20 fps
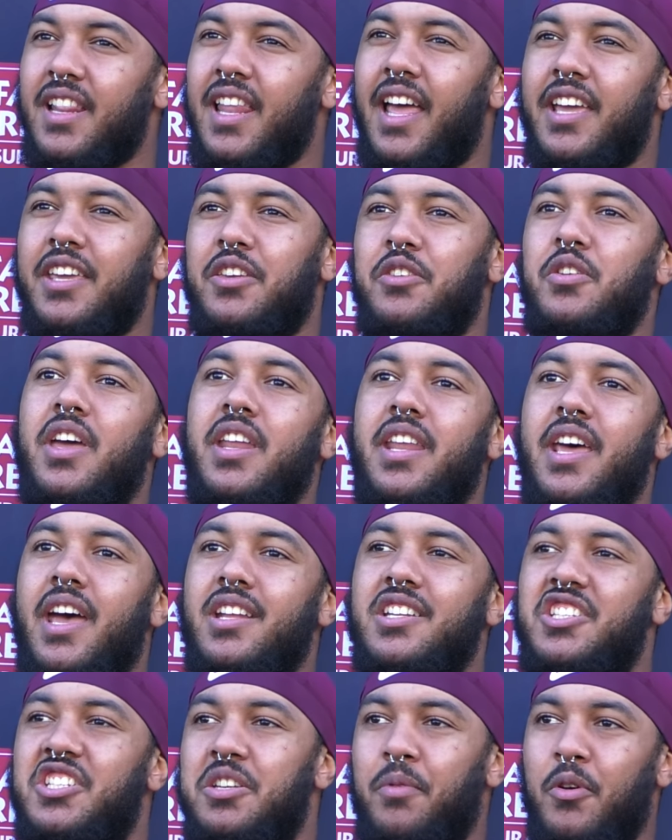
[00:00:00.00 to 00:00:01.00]
like you got
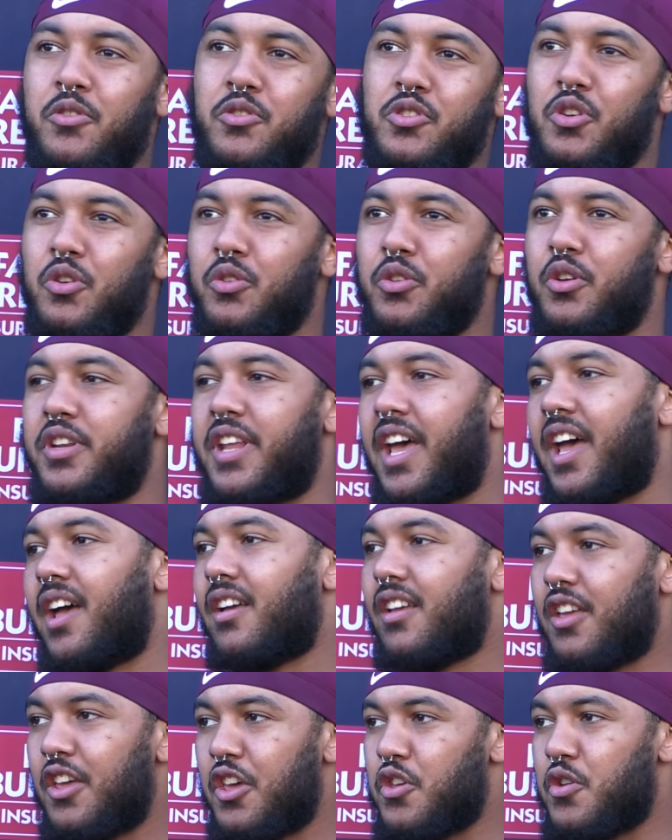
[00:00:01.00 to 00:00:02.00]
that chip on your shoulder that
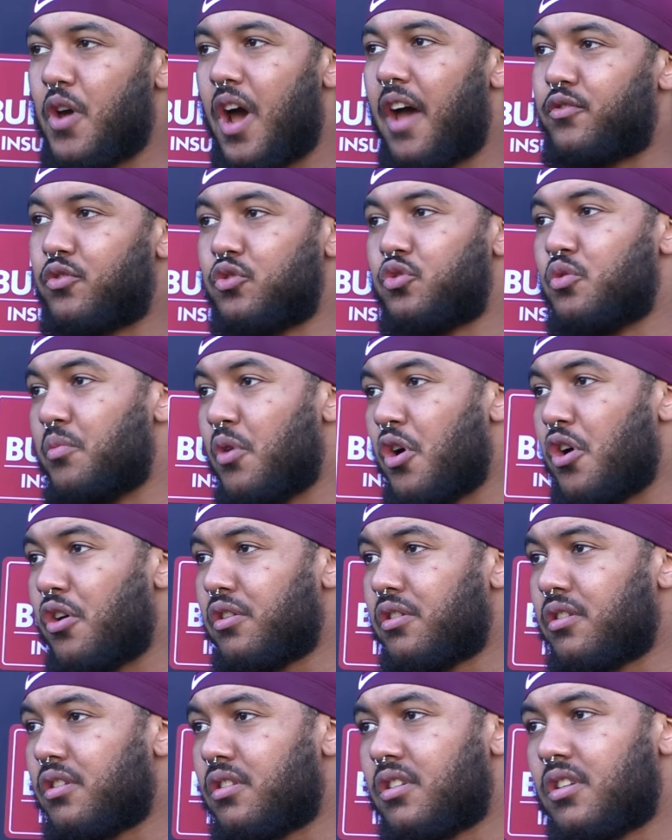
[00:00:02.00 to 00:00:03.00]
you have to do more.